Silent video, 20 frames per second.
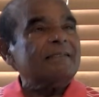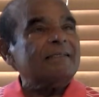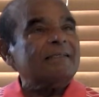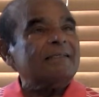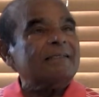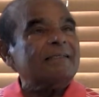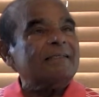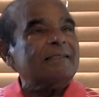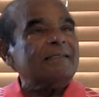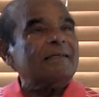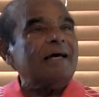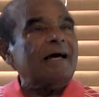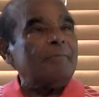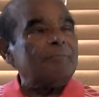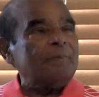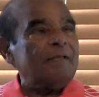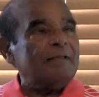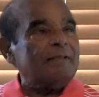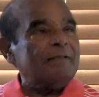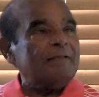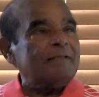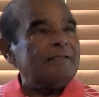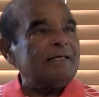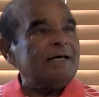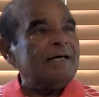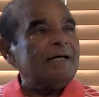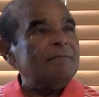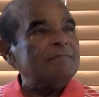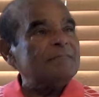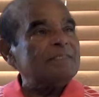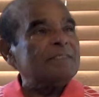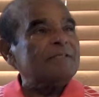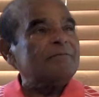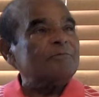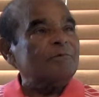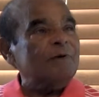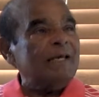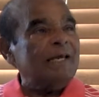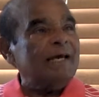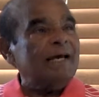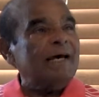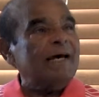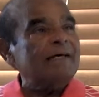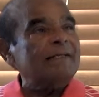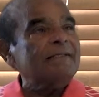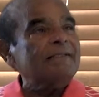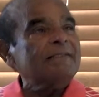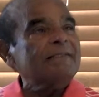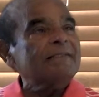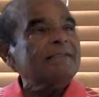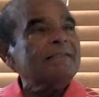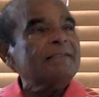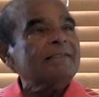and the happy times that we had.